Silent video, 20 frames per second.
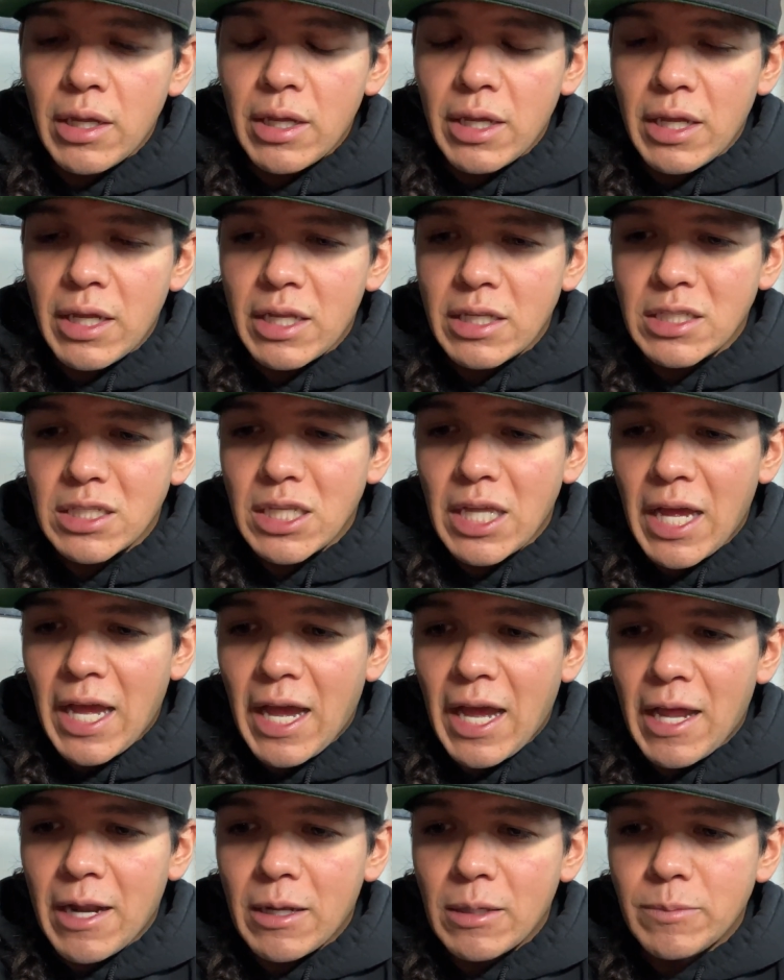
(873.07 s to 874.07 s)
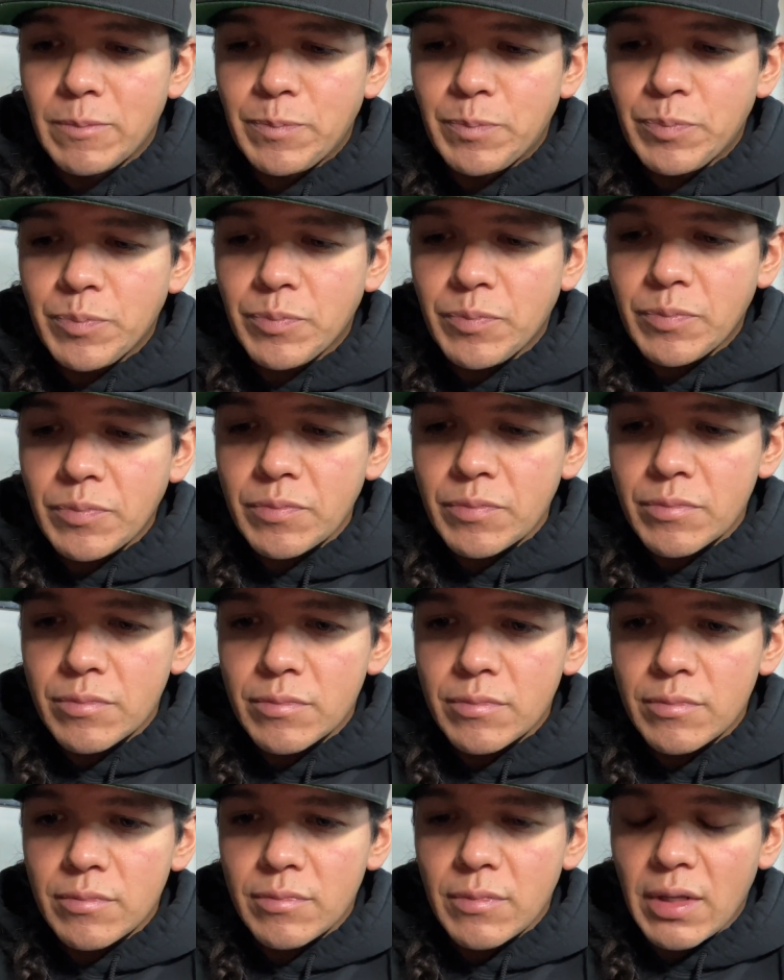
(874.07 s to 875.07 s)
is that
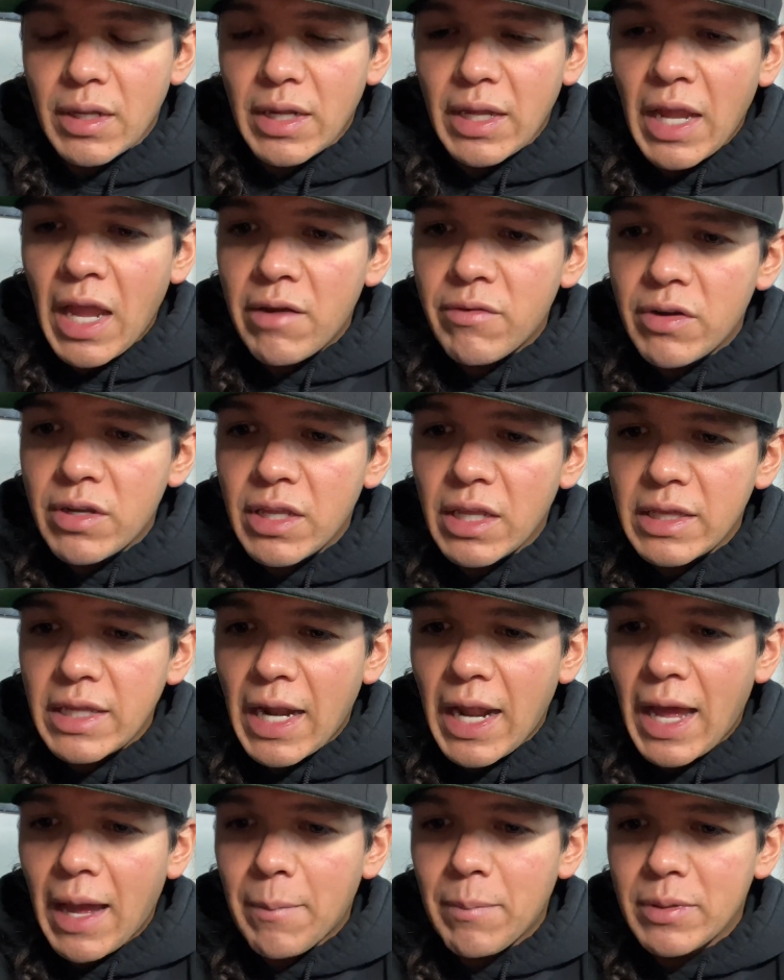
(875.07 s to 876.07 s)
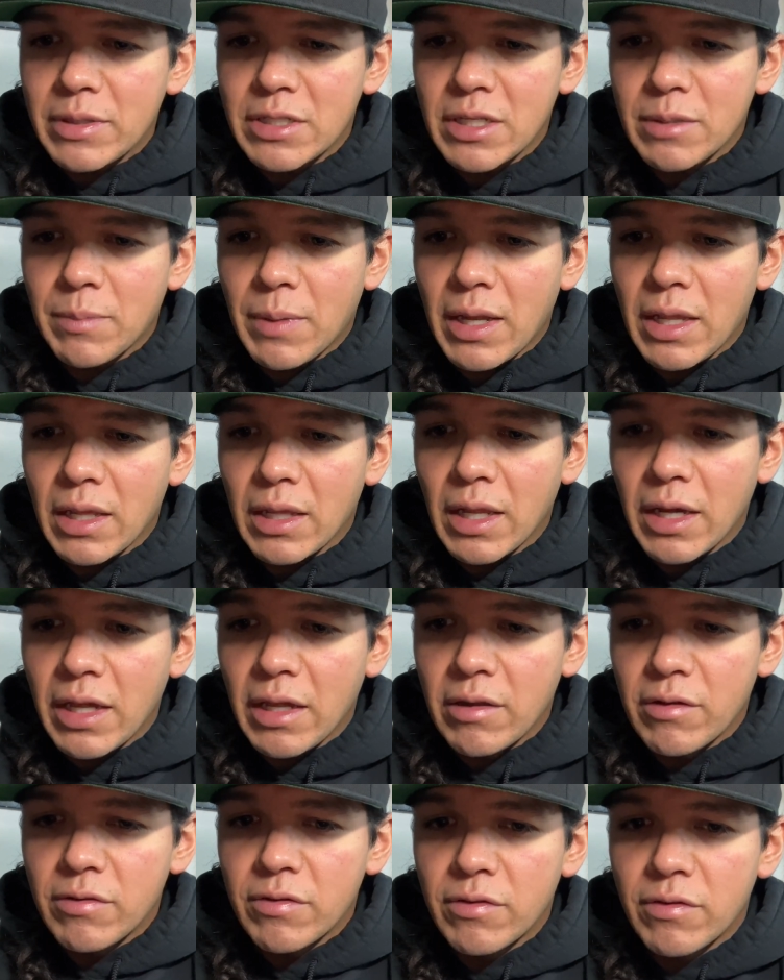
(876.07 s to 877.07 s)
everything that happens in my
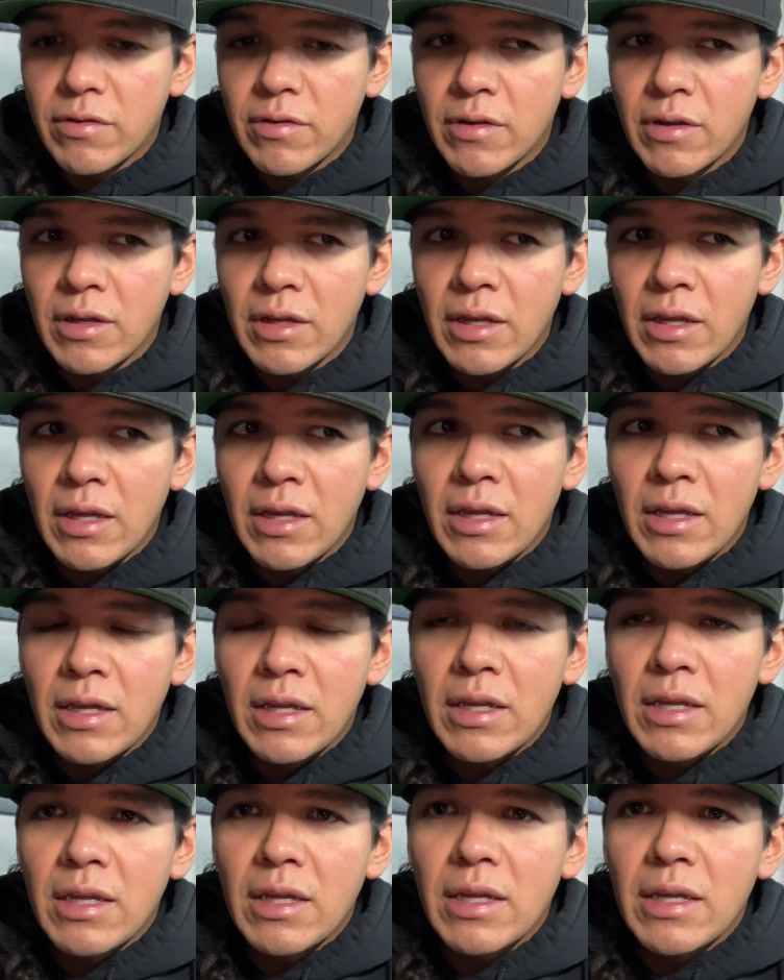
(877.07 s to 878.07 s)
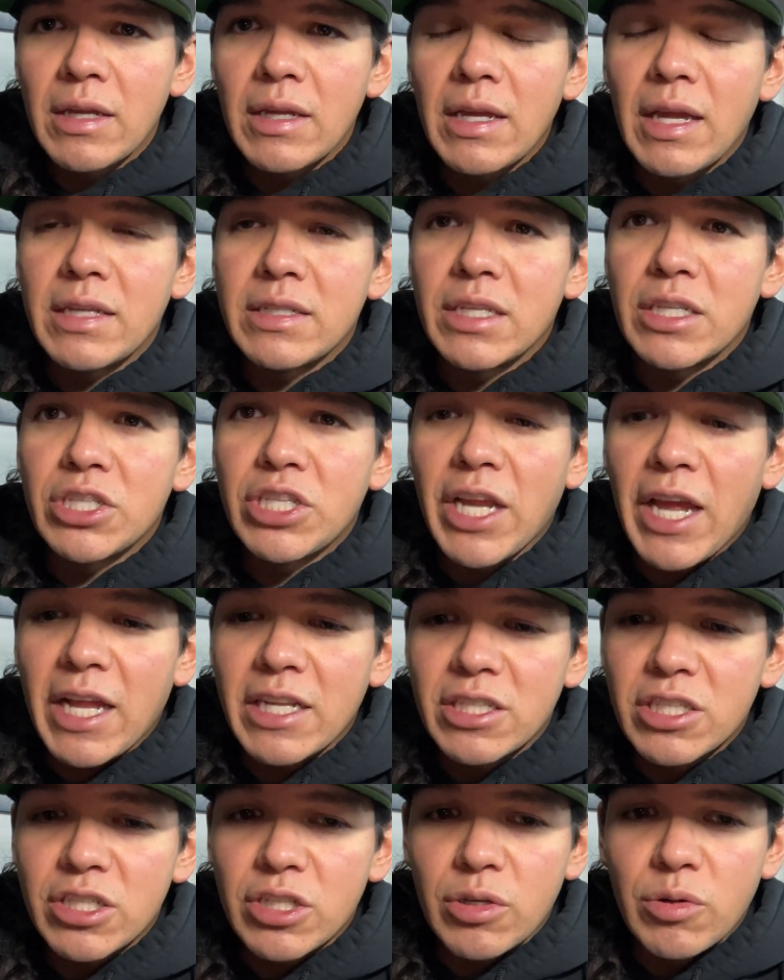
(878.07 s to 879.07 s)
life is a
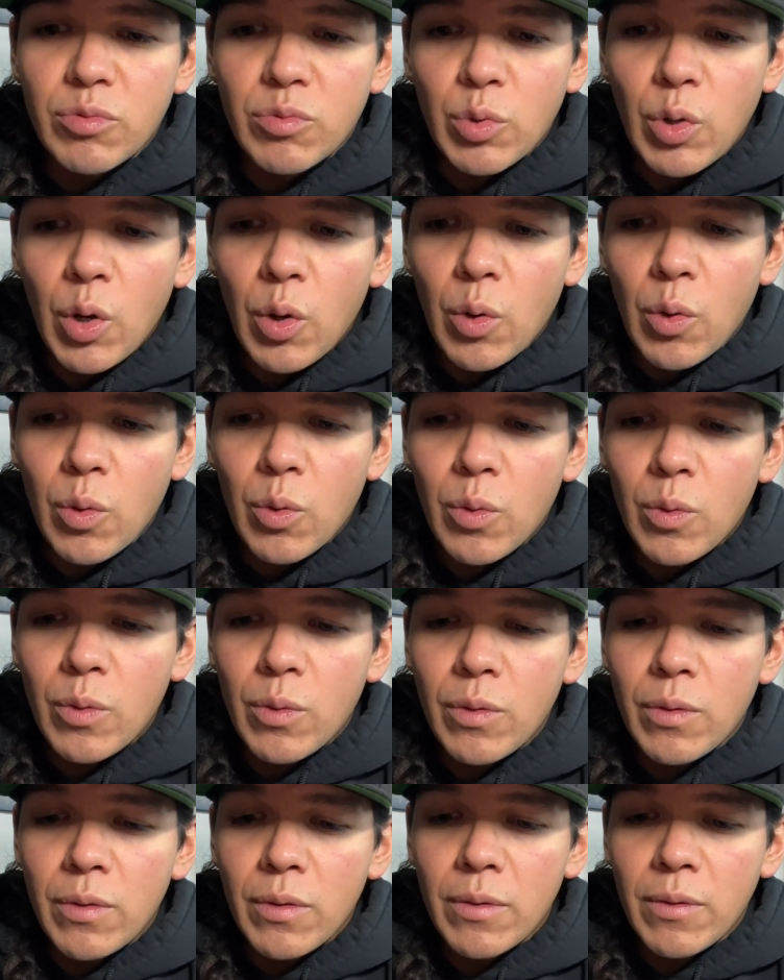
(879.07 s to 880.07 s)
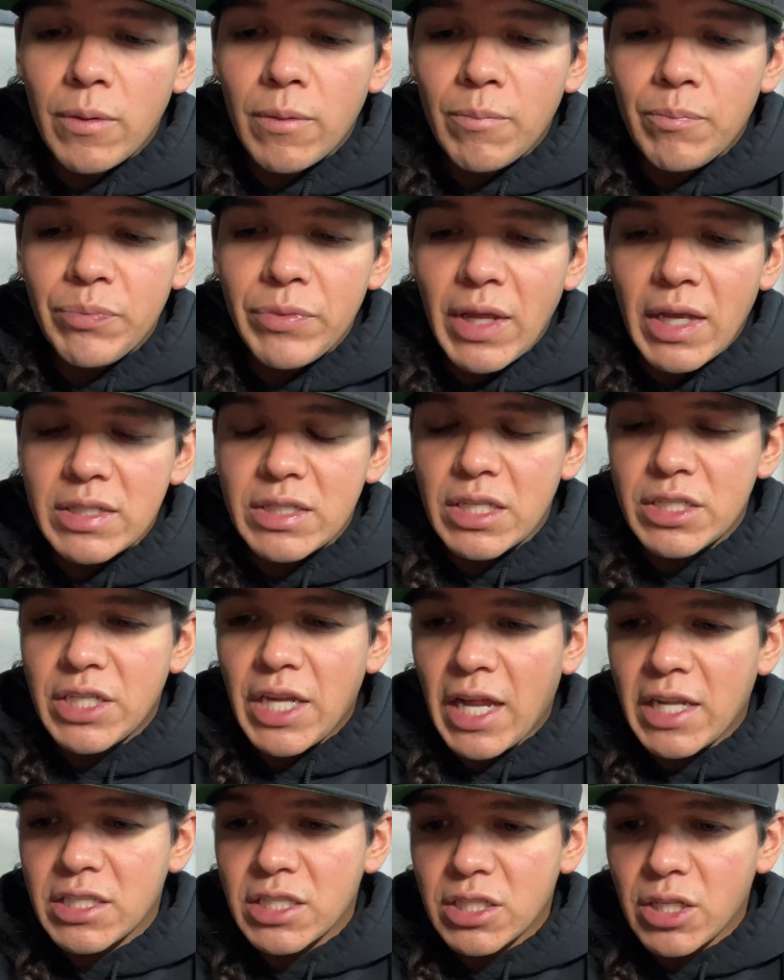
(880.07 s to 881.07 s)
chance to grow, is a
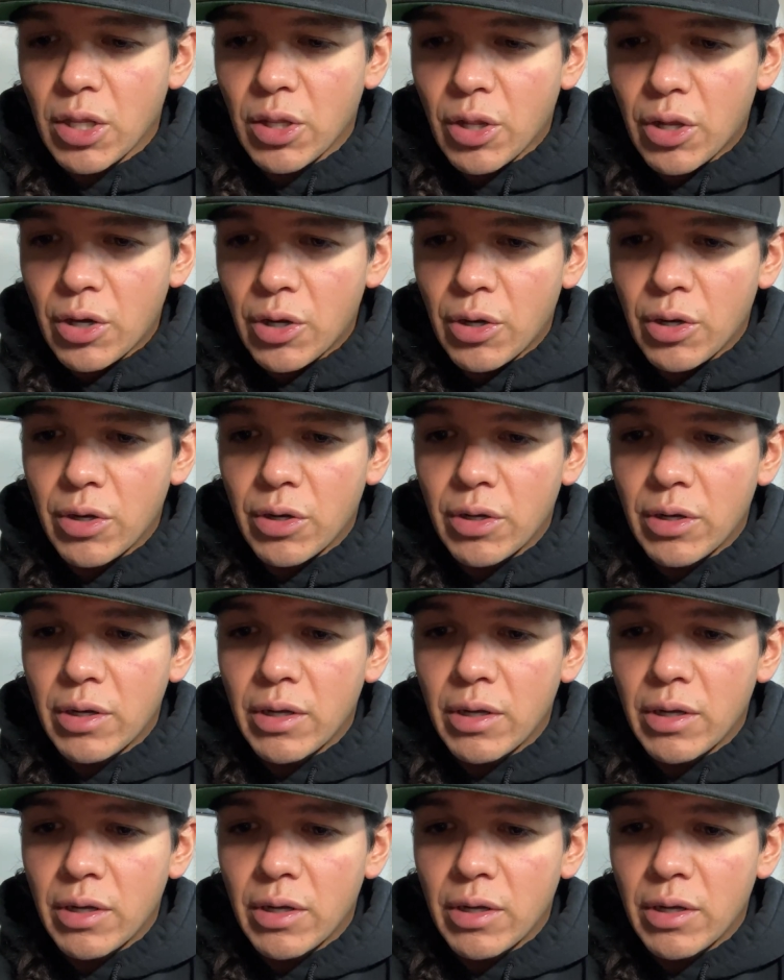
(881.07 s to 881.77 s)
chance to learn,